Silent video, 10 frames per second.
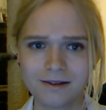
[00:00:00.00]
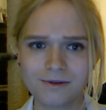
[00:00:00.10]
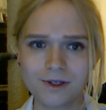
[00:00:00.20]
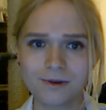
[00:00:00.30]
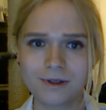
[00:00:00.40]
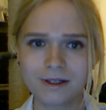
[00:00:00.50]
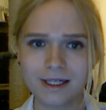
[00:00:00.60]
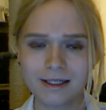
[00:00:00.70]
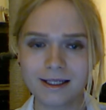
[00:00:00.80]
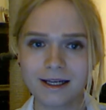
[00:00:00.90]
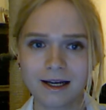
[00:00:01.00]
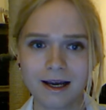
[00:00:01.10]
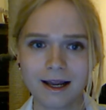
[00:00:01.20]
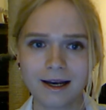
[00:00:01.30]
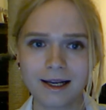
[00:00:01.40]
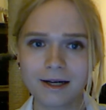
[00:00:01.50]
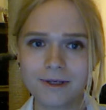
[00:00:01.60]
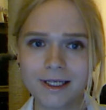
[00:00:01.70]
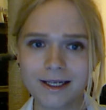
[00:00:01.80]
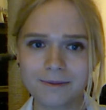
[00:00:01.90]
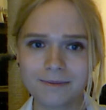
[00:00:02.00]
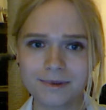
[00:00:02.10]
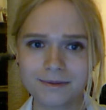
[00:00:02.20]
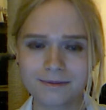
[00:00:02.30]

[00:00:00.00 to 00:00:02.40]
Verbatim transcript: you, you can click the now lit lamp